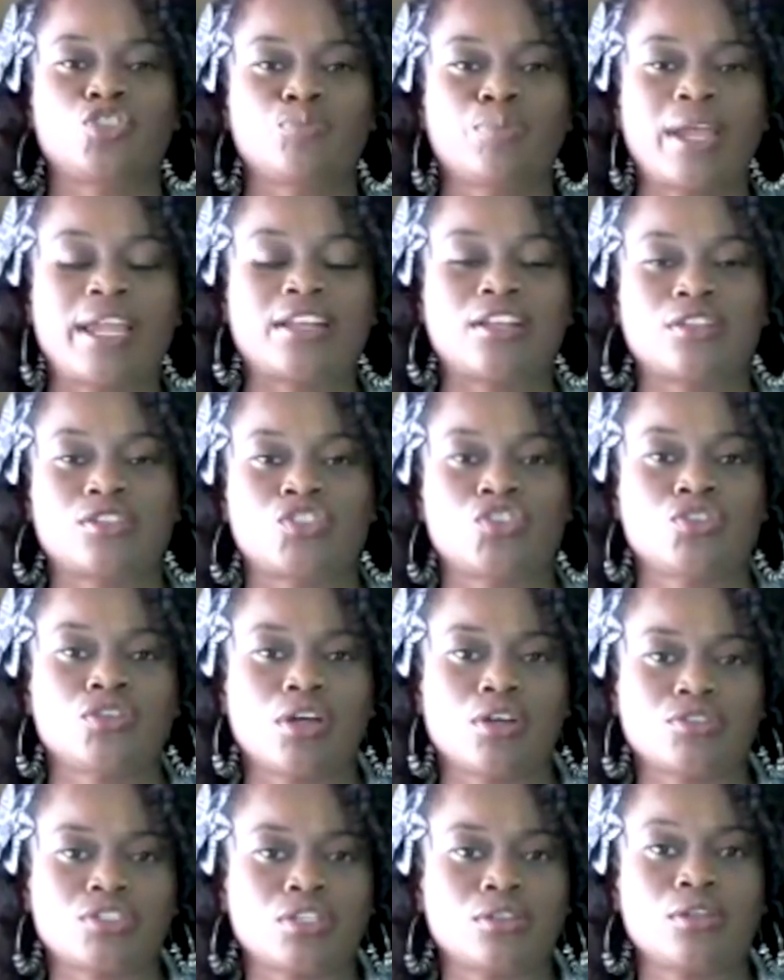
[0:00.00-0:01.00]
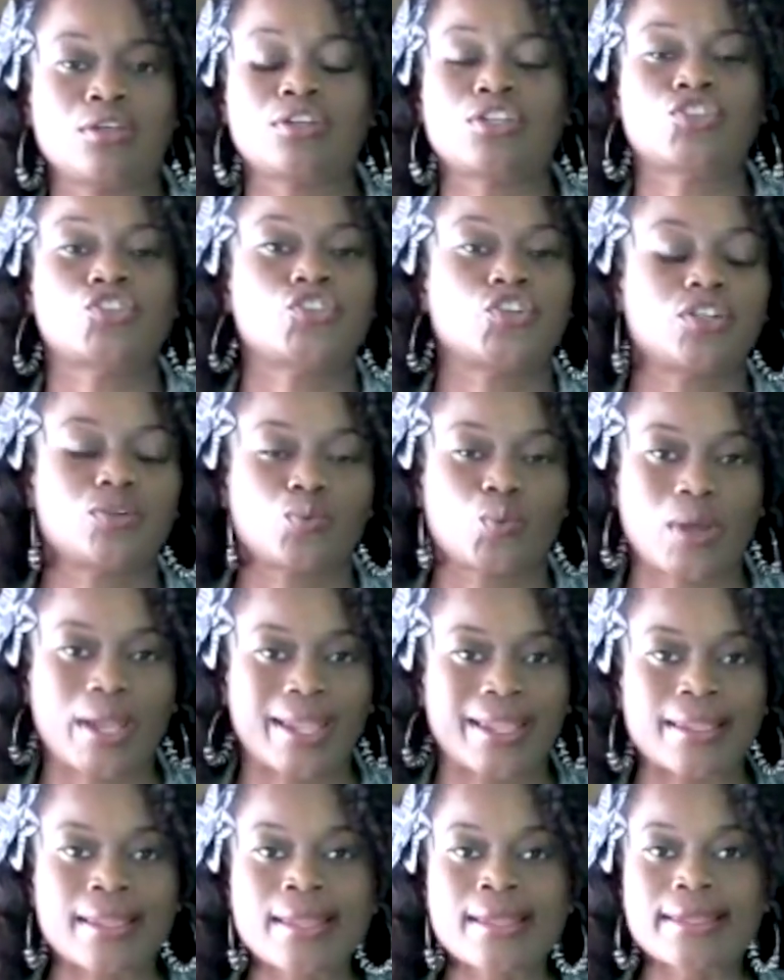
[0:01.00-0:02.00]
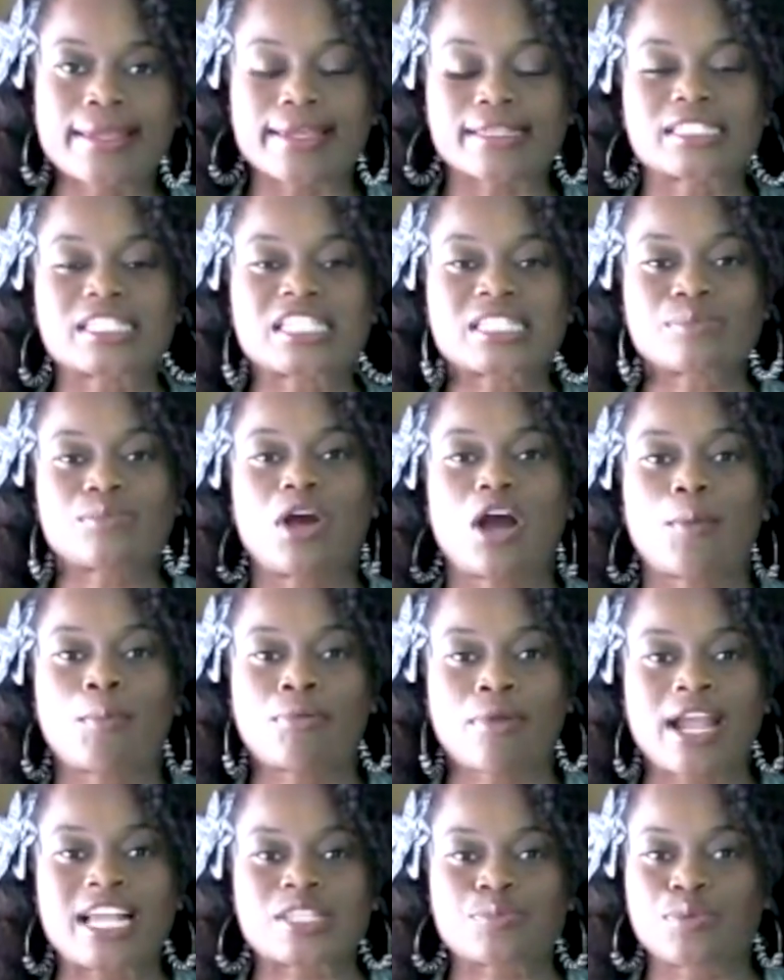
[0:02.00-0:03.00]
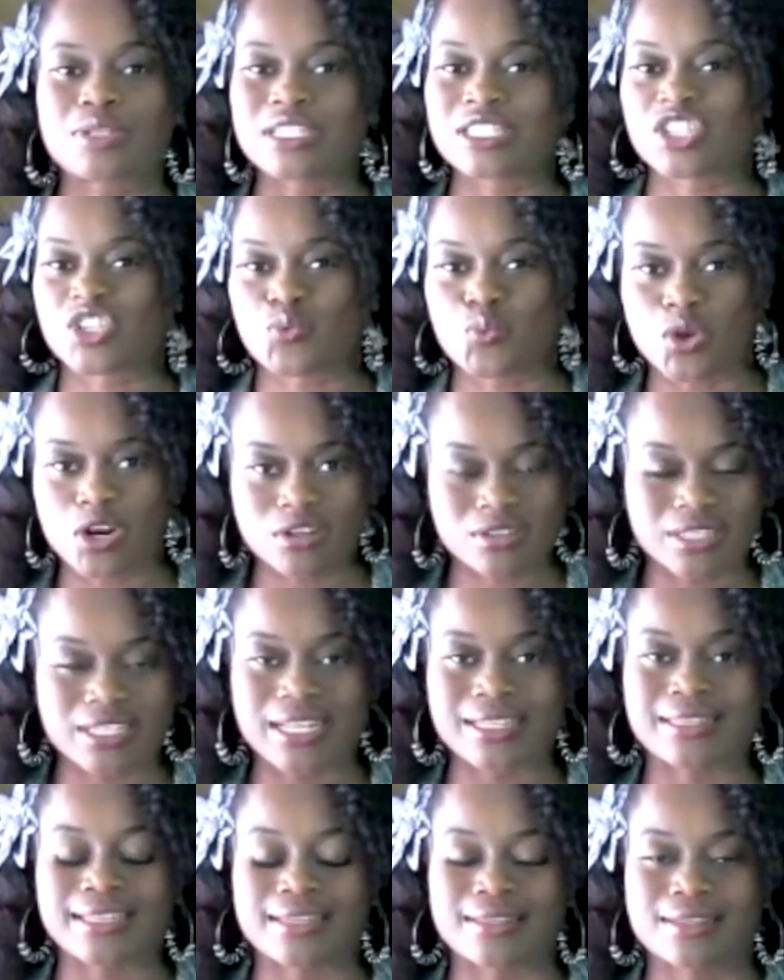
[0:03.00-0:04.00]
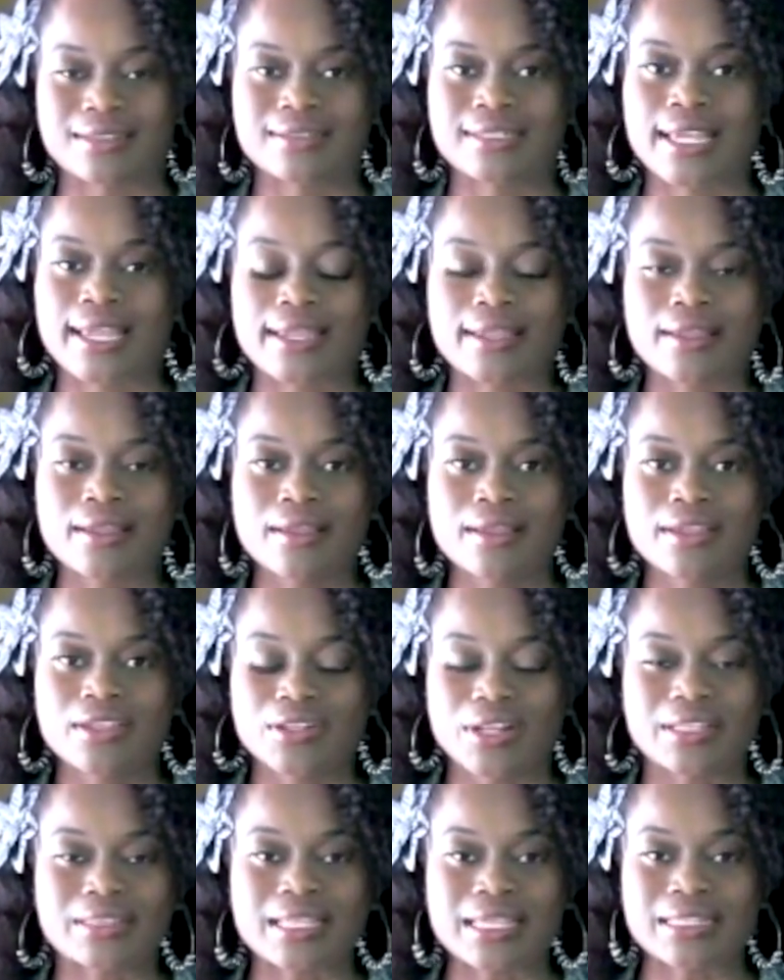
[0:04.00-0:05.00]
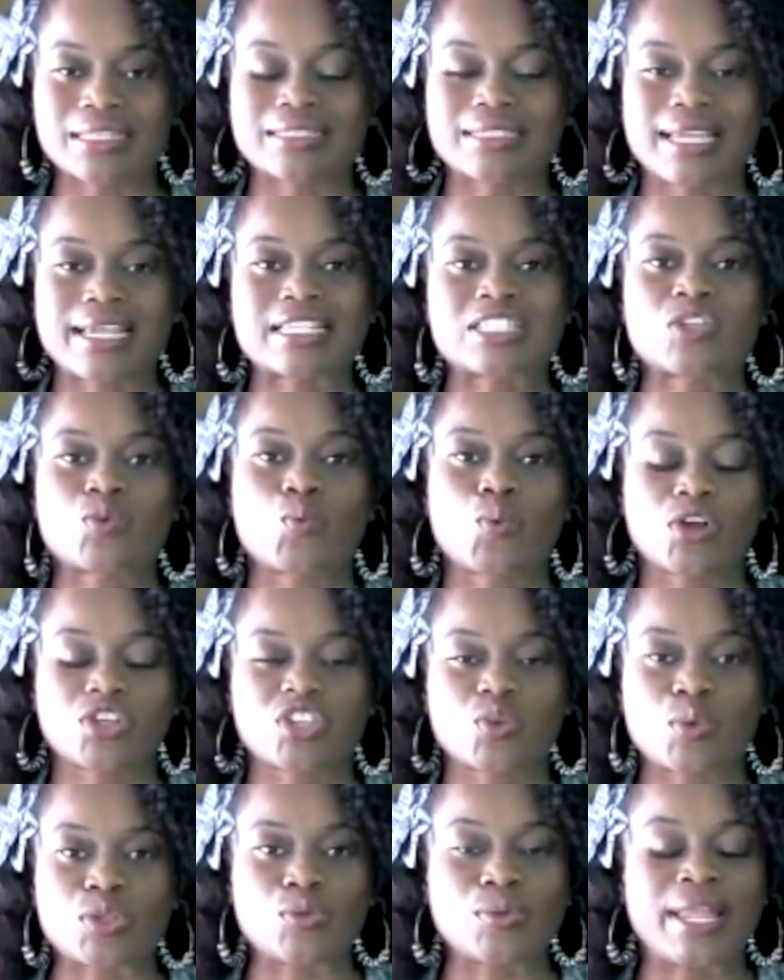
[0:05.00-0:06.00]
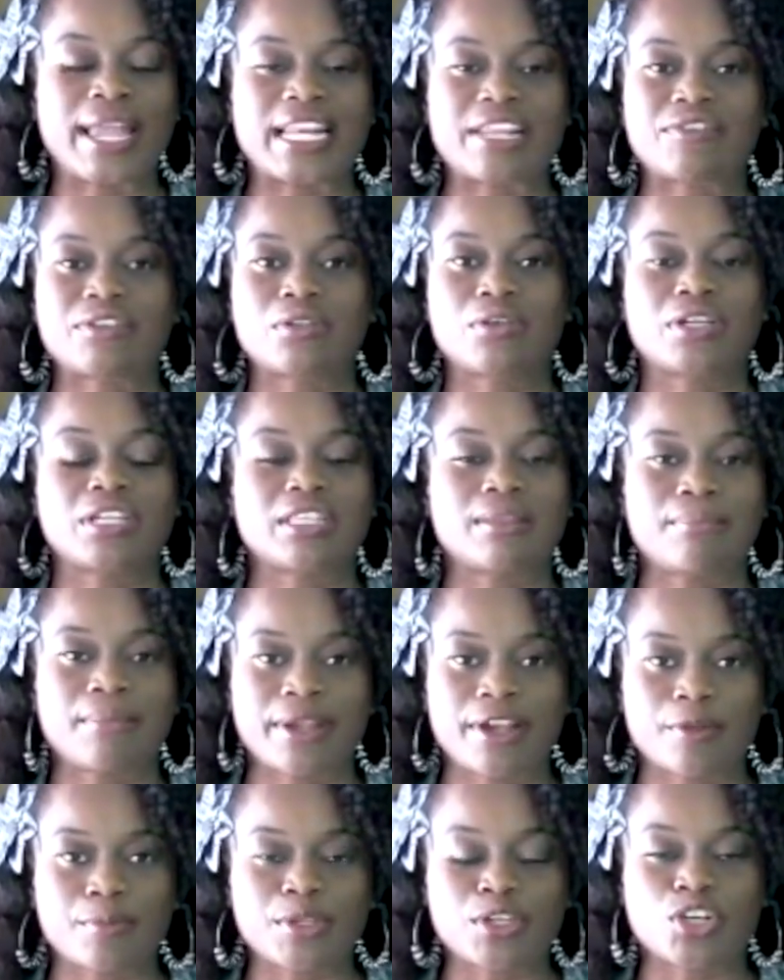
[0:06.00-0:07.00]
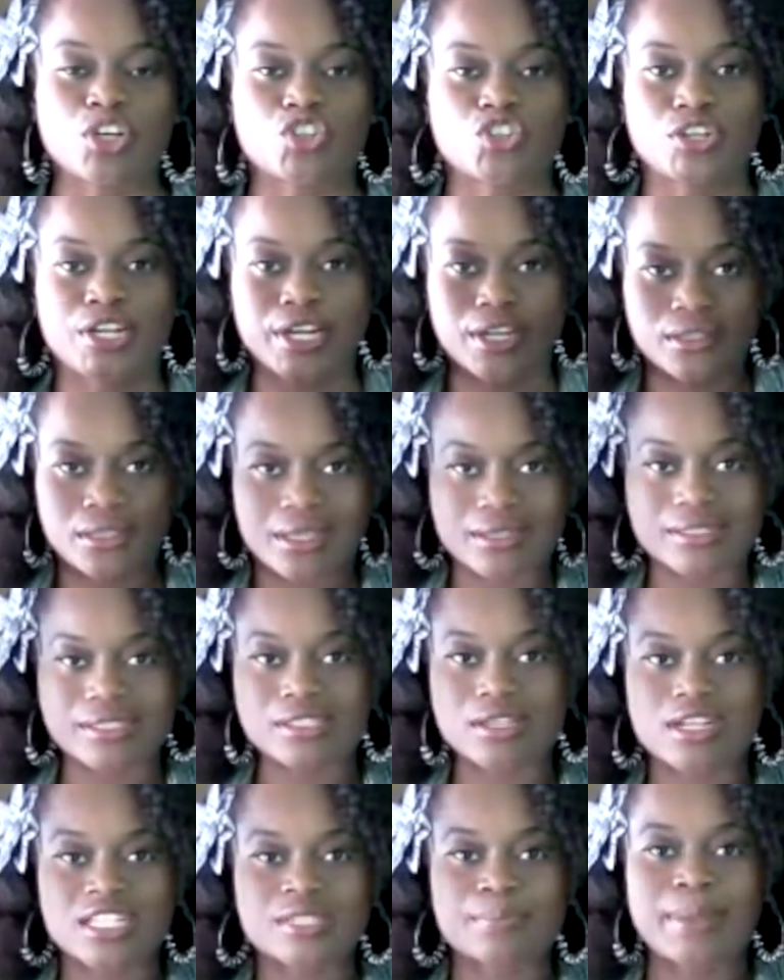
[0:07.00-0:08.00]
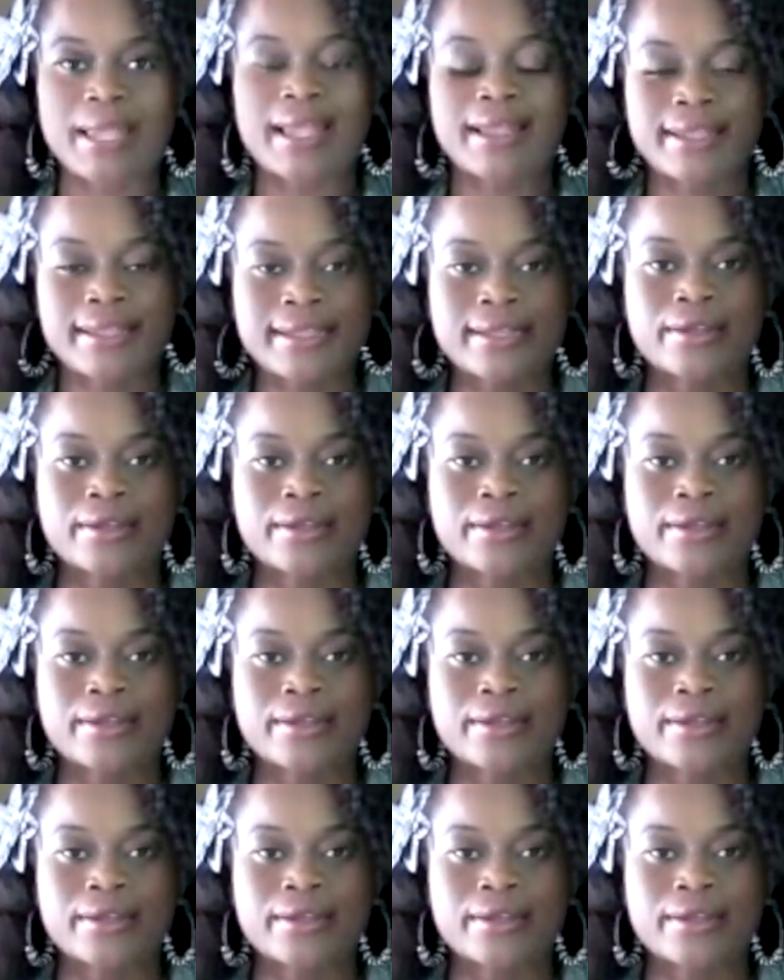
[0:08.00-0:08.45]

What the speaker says: that you pay to, you know, to look a certain way. It's a small price, but is it worth it at the end of the day? You know, at the end of the day, is it worth it when you can't even look in the mirror because your hairline starts back